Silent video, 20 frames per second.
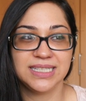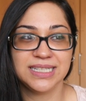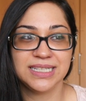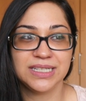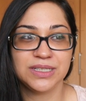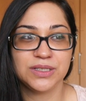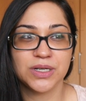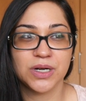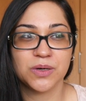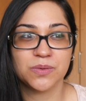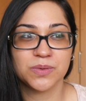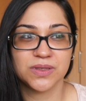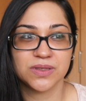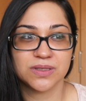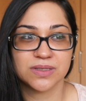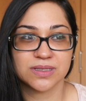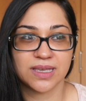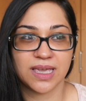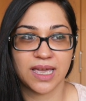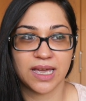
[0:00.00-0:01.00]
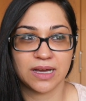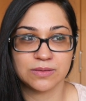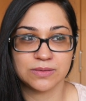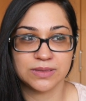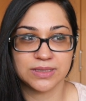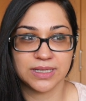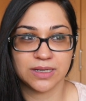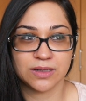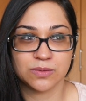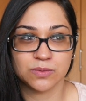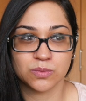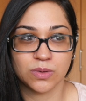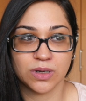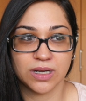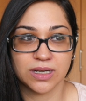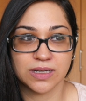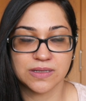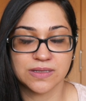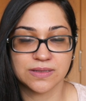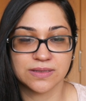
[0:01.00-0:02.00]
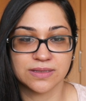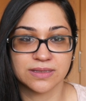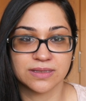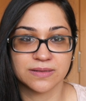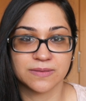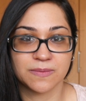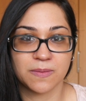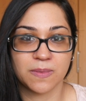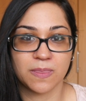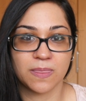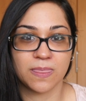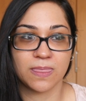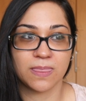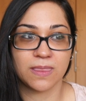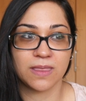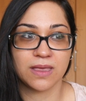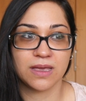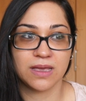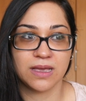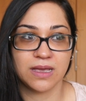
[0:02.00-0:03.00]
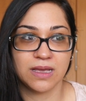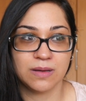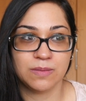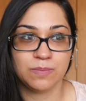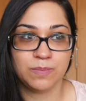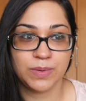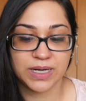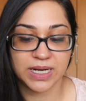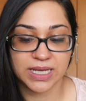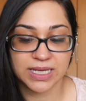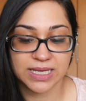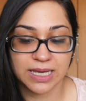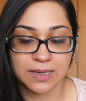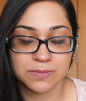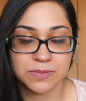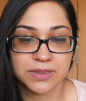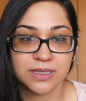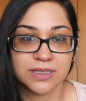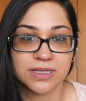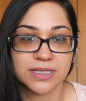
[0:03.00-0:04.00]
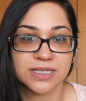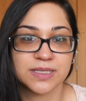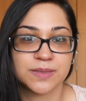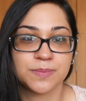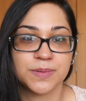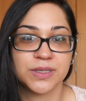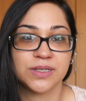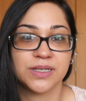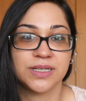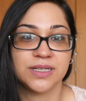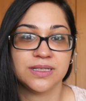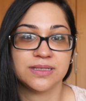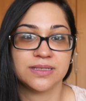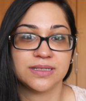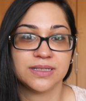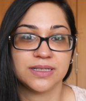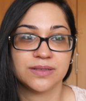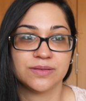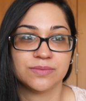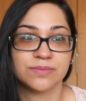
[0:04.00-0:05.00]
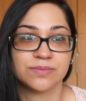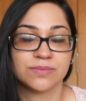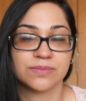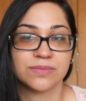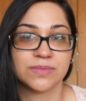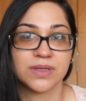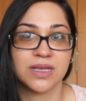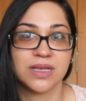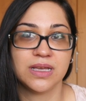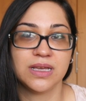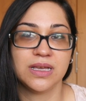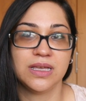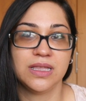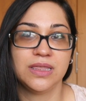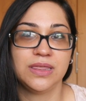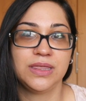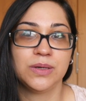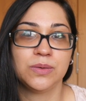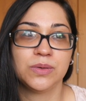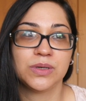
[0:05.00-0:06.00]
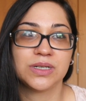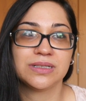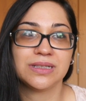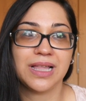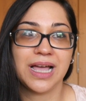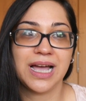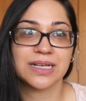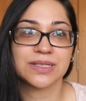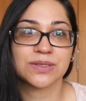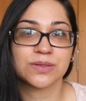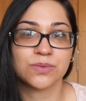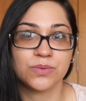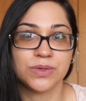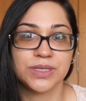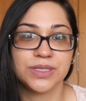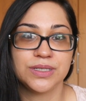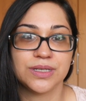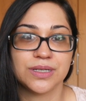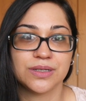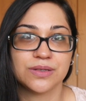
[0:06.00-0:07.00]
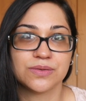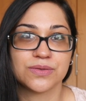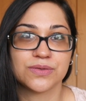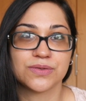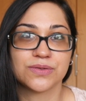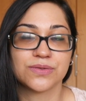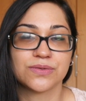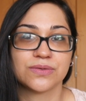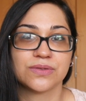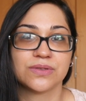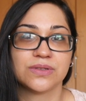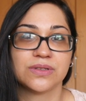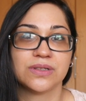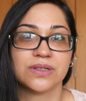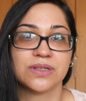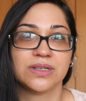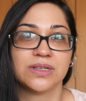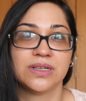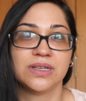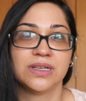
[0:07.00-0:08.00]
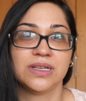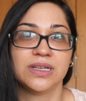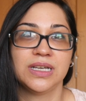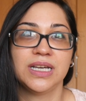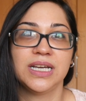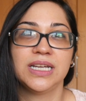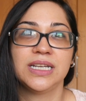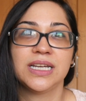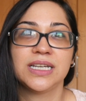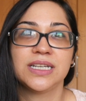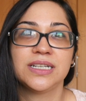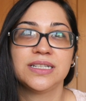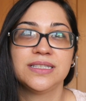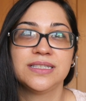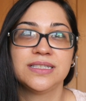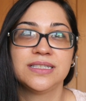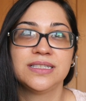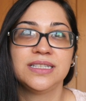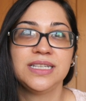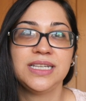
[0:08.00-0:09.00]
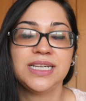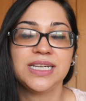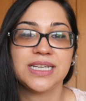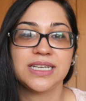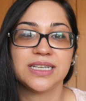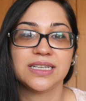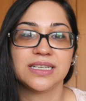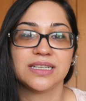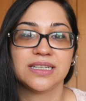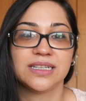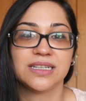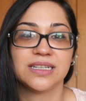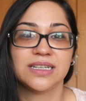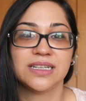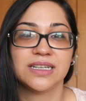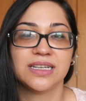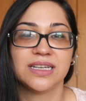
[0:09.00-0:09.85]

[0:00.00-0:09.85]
I didn't know what this countdown was, but I kept on experiencing. There were glass windows, and I could see